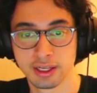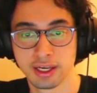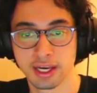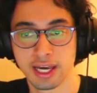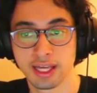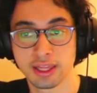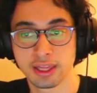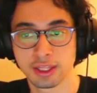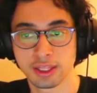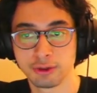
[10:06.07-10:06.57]

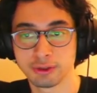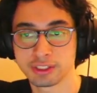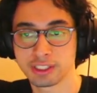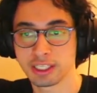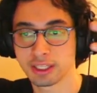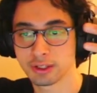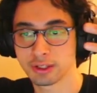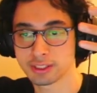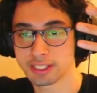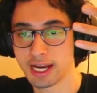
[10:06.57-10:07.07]
And you see that
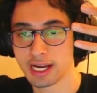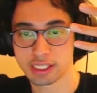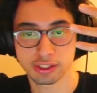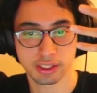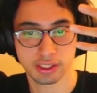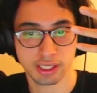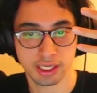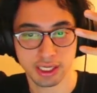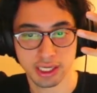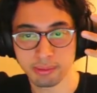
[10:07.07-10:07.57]
there's
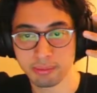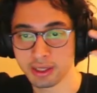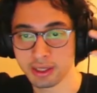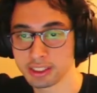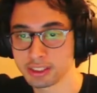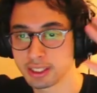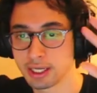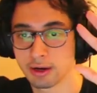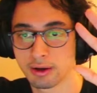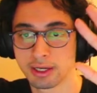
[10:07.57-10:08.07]
actually an image
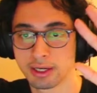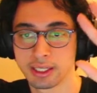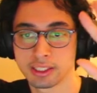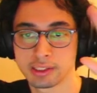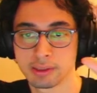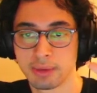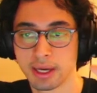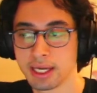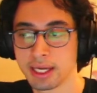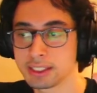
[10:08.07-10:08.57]
there, and it's
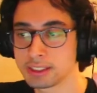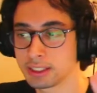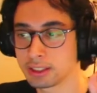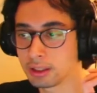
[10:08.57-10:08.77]
amazing.